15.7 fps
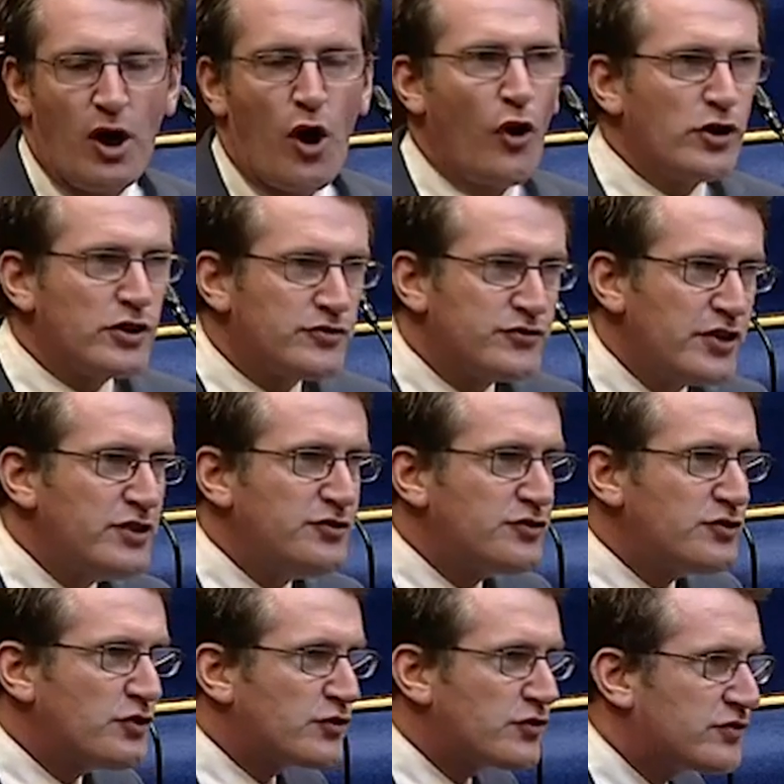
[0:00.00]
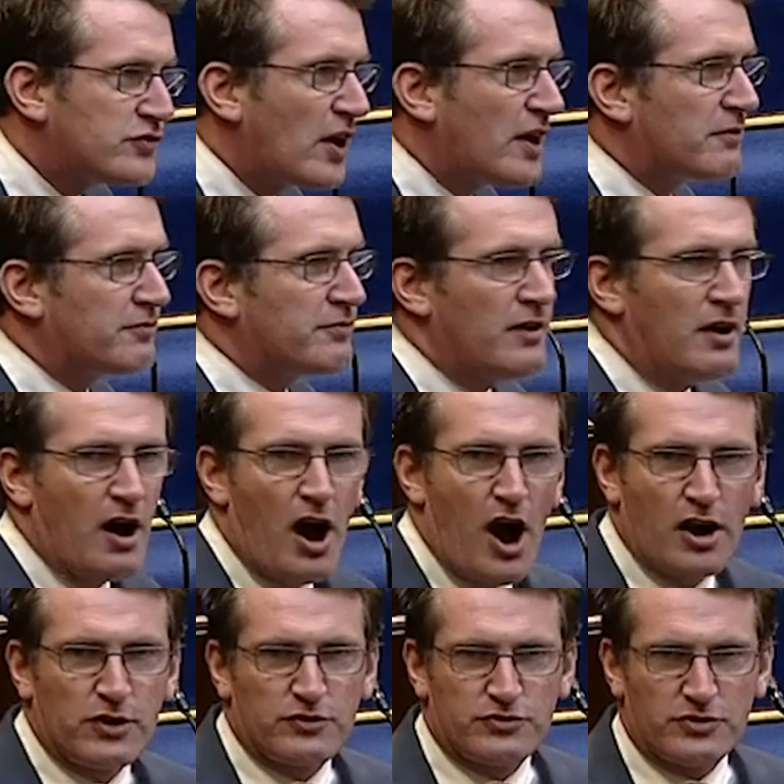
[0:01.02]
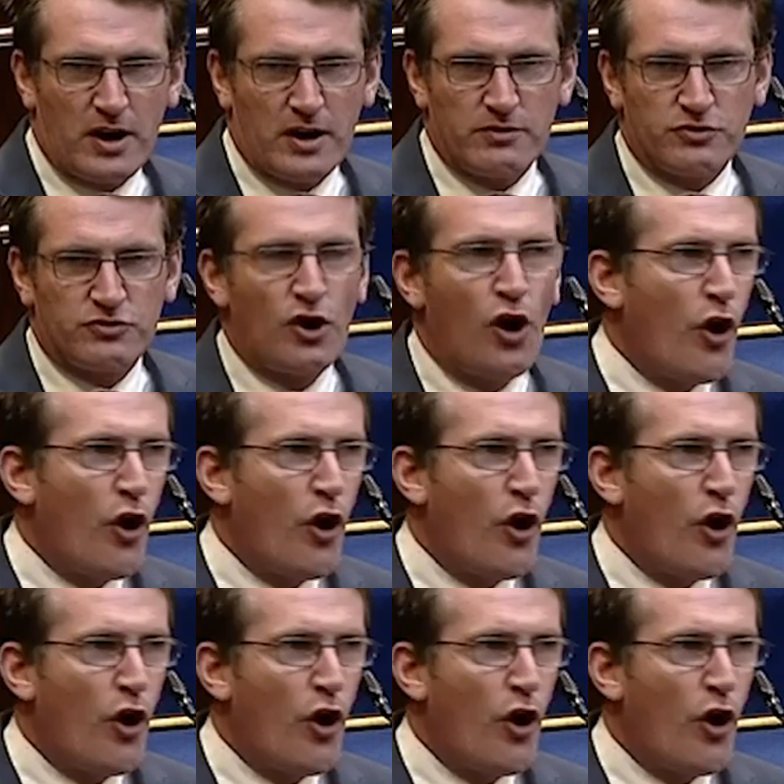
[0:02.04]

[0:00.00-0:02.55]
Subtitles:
or you teach yourself honours Irish,